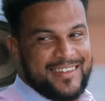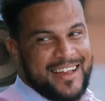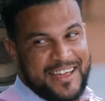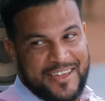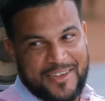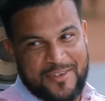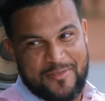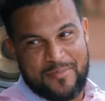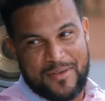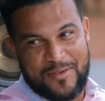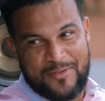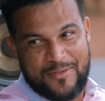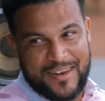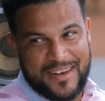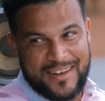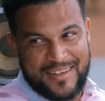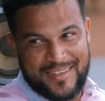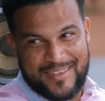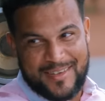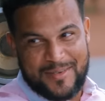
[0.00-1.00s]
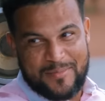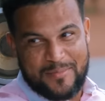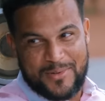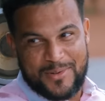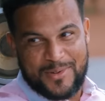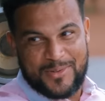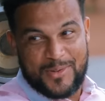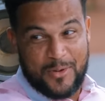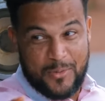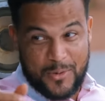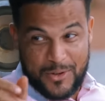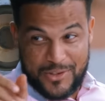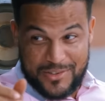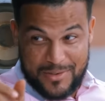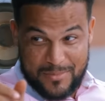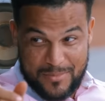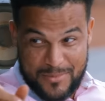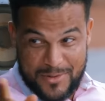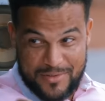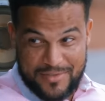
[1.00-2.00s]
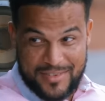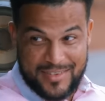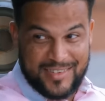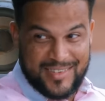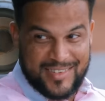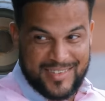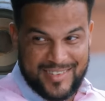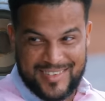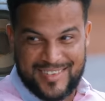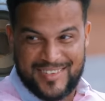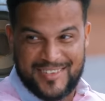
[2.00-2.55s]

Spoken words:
Like you've been reading some books or watching movies.